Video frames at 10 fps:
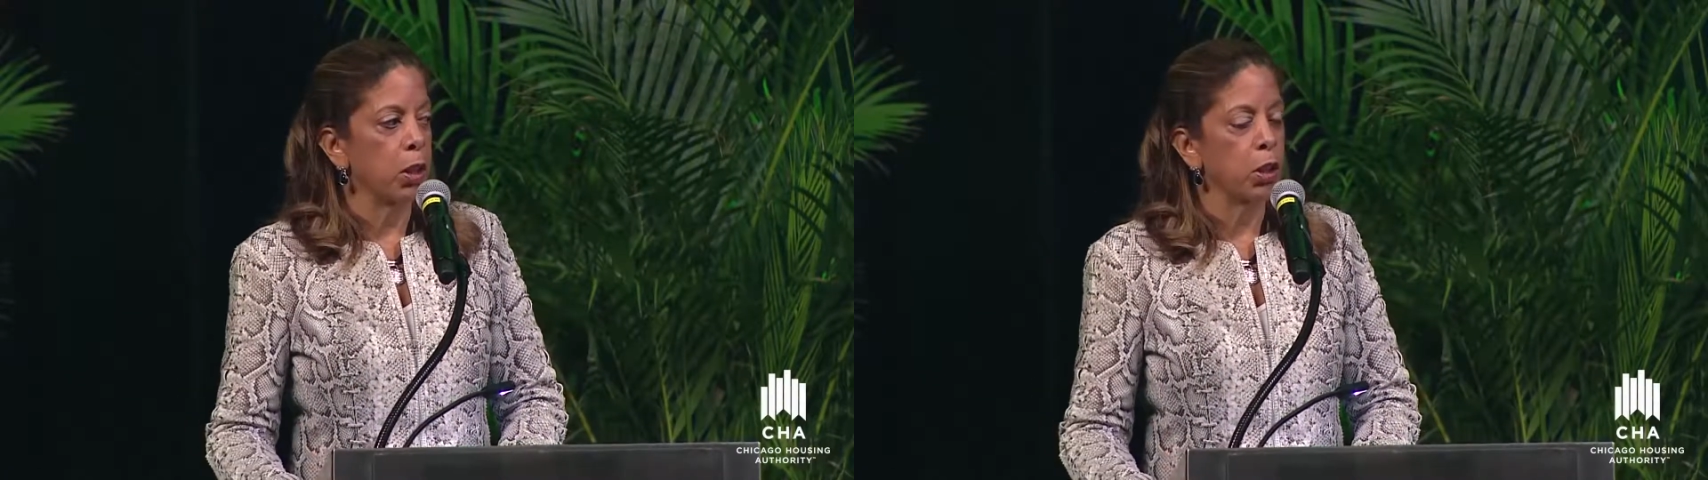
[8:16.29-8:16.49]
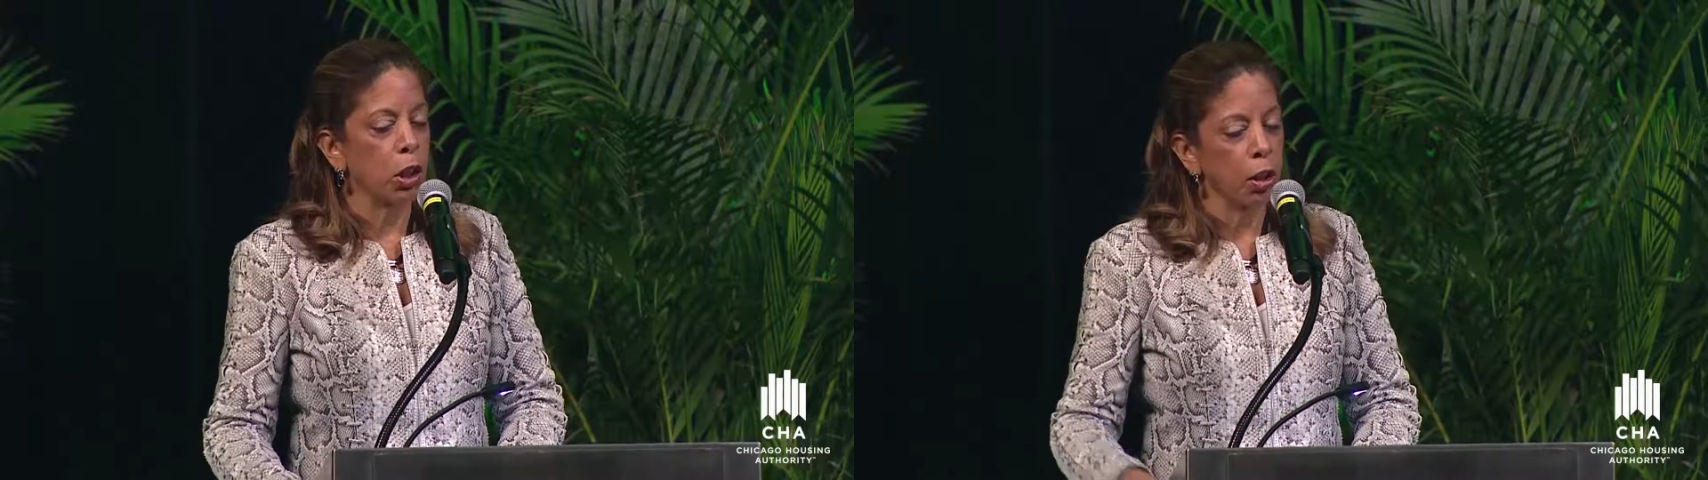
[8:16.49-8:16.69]

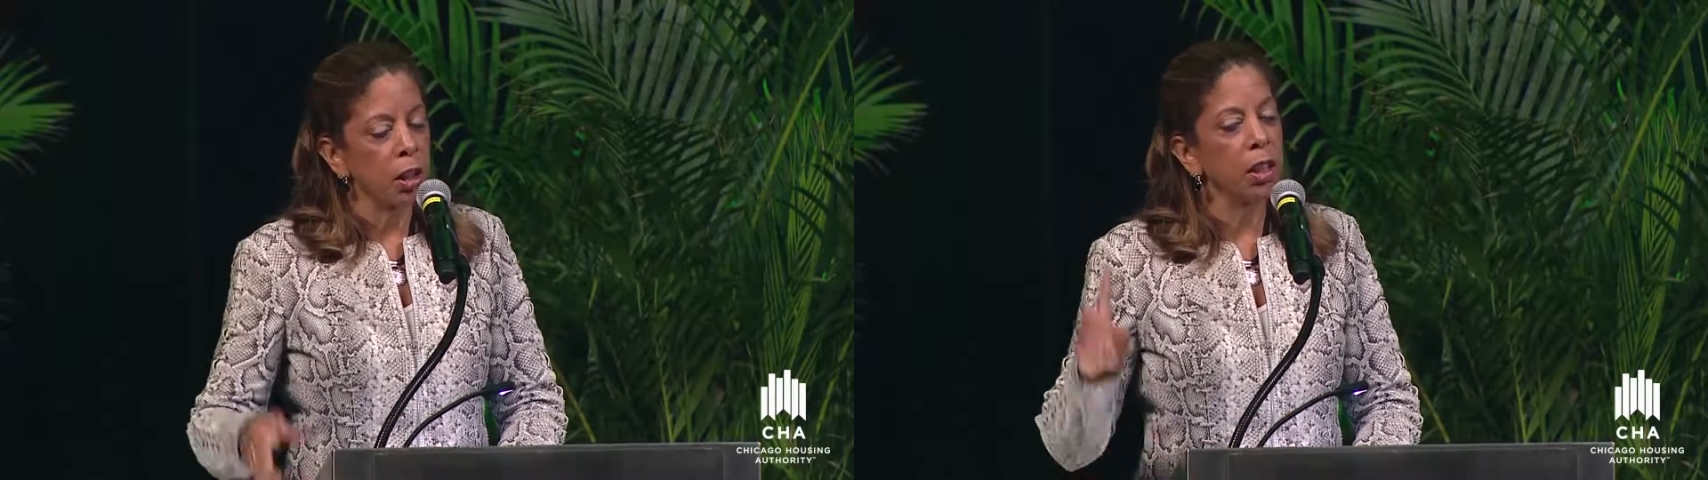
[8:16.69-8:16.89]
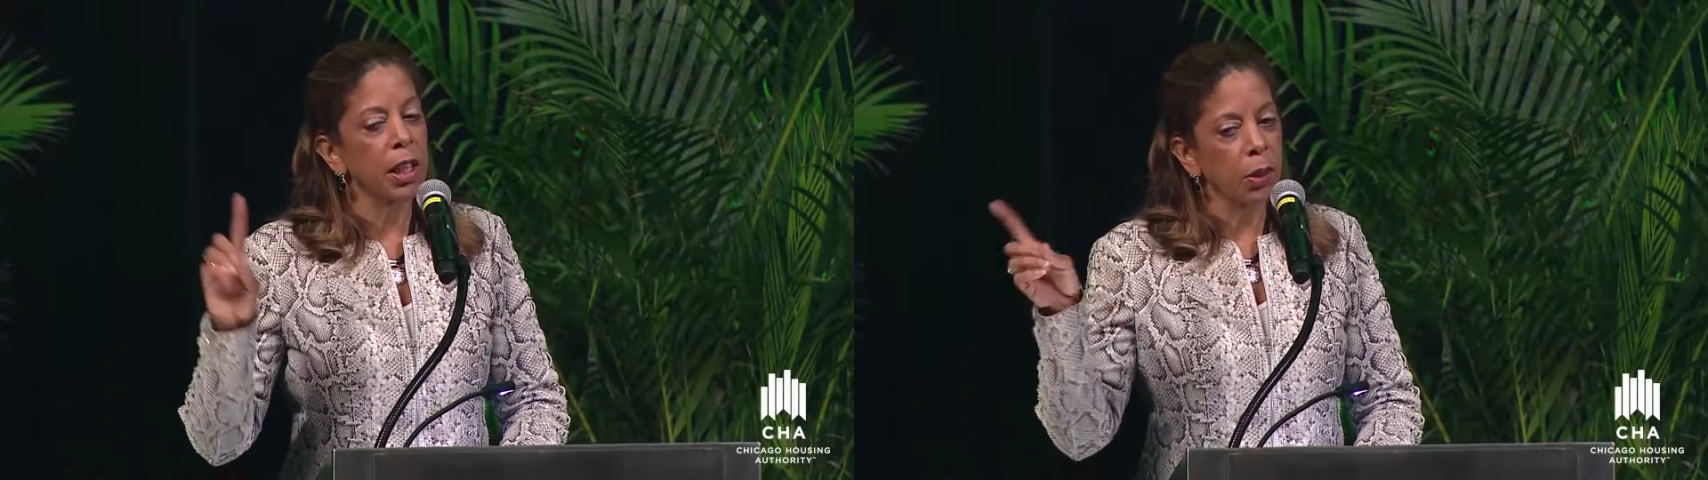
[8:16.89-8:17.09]
to
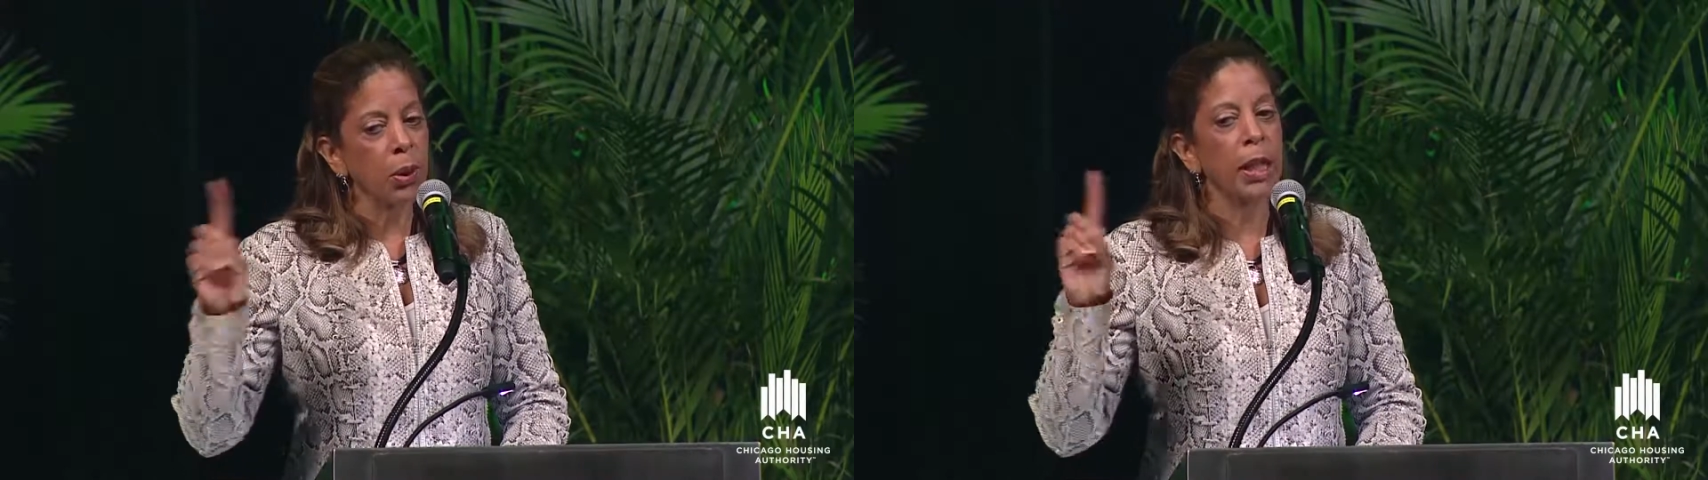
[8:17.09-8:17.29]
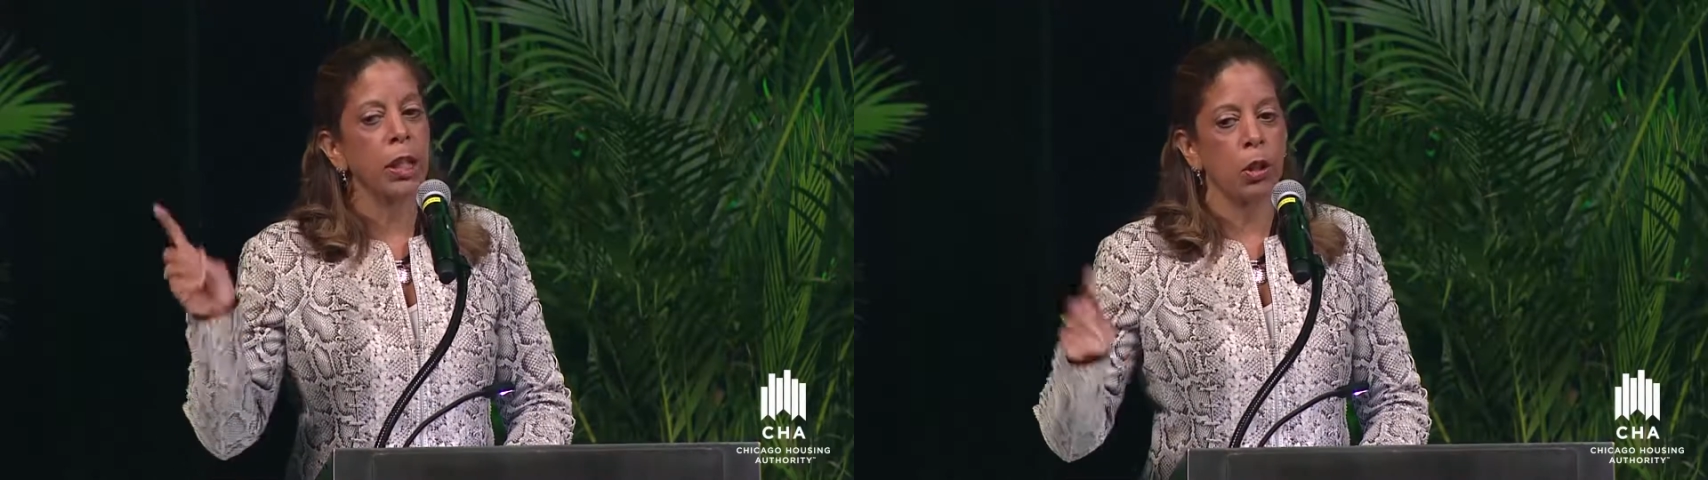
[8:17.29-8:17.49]

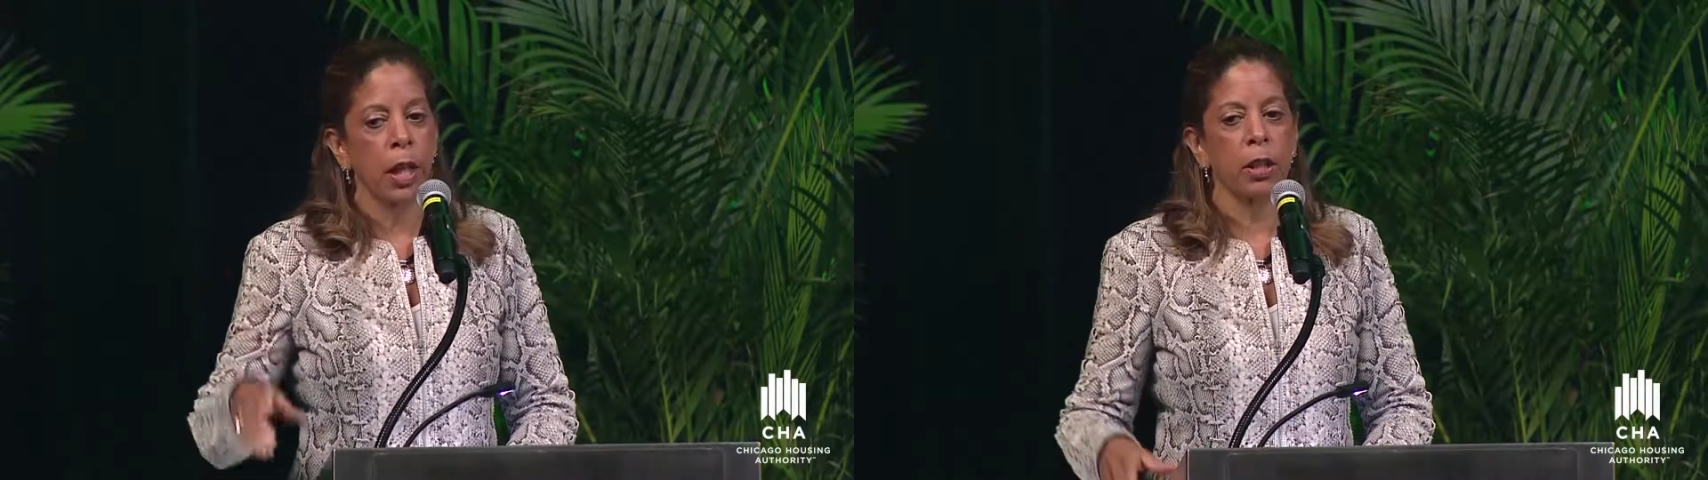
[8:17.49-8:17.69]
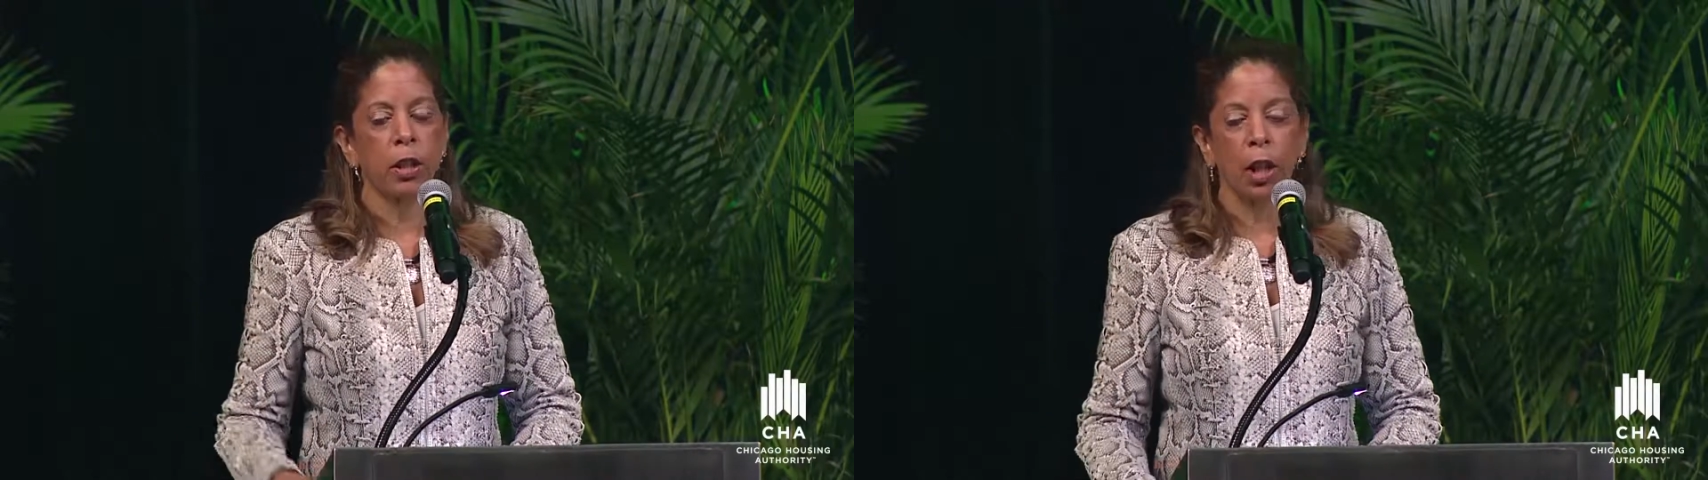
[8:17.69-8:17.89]
literally
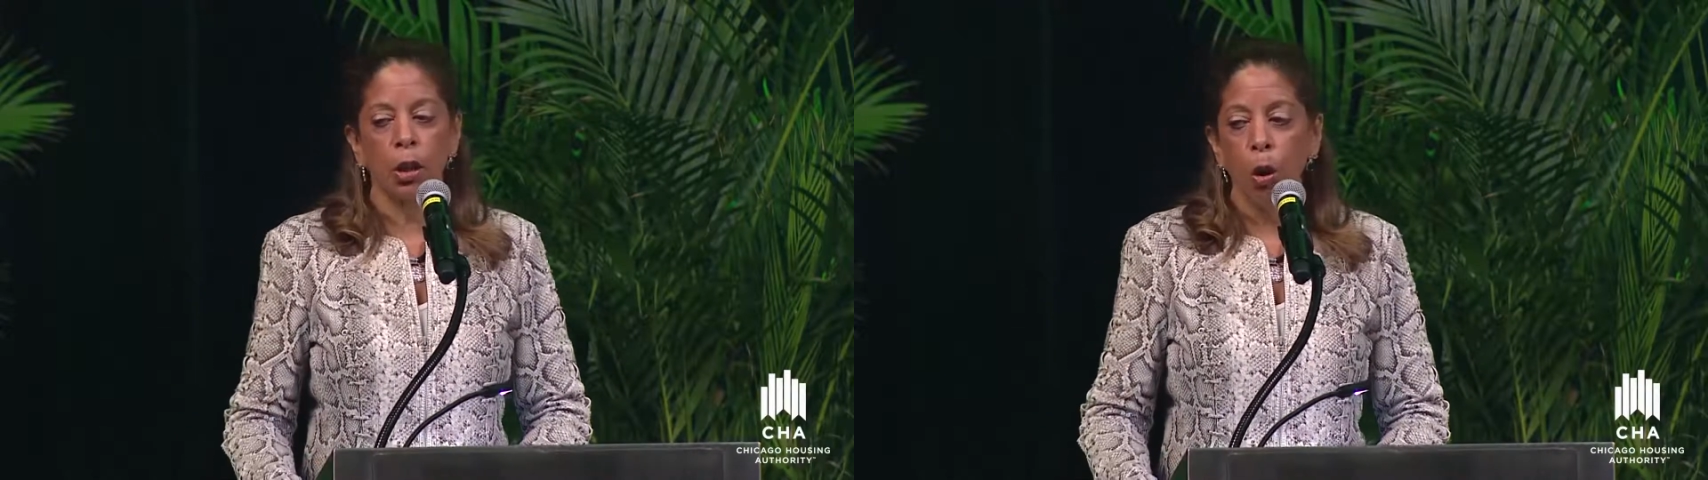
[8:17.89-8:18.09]
just